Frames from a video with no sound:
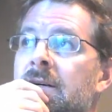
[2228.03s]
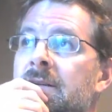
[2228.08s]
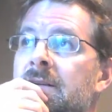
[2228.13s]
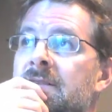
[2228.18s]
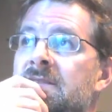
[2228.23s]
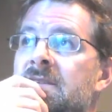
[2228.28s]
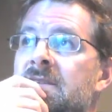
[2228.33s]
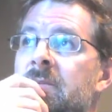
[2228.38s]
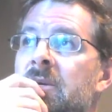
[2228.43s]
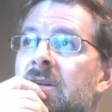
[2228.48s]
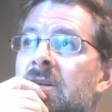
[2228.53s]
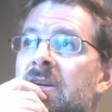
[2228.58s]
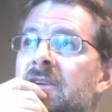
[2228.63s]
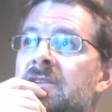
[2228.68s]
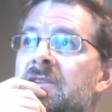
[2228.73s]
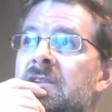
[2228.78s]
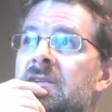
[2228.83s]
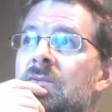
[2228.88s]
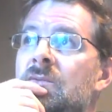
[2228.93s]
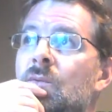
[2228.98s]
the
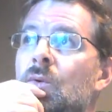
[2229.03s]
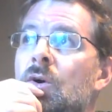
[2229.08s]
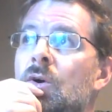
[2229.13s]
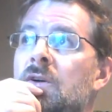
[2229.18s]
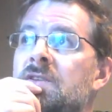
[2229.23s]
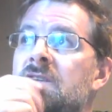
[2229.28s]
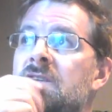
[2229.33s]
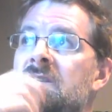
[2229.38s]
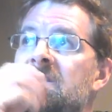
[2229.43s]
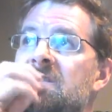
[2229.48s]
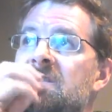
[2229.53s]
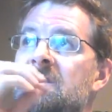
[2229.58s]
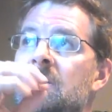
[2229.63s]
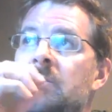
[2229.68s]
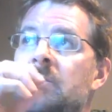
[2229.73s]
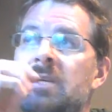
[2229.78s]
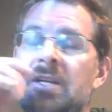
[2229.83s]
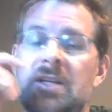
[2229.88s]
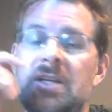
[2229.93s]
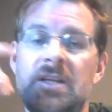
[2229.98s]
simulation works on so
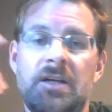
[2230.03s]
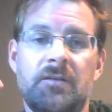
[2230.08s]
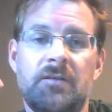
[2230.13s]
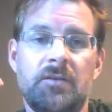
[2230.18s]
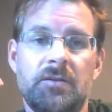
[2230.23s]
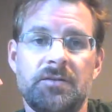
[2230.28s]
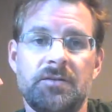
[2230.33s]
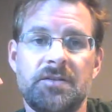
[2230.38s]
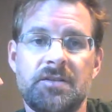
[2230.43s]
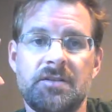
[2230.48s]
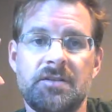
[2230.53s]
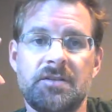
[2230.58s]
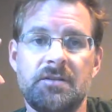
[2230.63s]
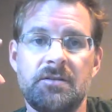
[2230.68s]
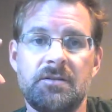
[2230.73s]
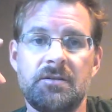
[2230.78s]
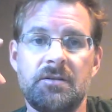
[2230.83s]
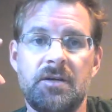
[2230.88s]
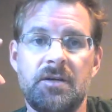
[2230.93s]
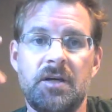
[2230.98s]
many levels
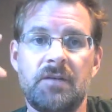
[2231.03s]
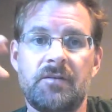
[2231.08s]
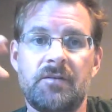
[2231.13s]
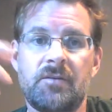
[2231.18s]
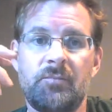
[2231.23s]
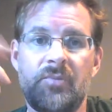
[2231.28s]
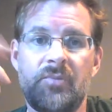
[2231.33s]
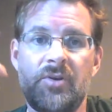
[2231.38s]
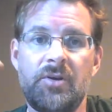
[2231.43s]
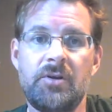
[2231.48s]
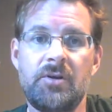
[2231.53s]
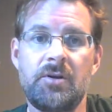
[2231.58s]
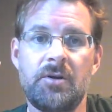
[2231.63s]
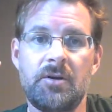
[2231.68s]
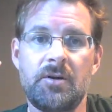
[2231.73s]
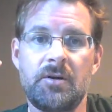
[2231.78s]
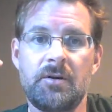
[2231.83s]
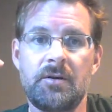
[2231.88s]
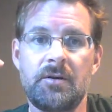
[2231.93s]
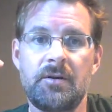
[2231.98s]
of
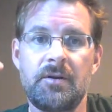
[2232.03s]
computer,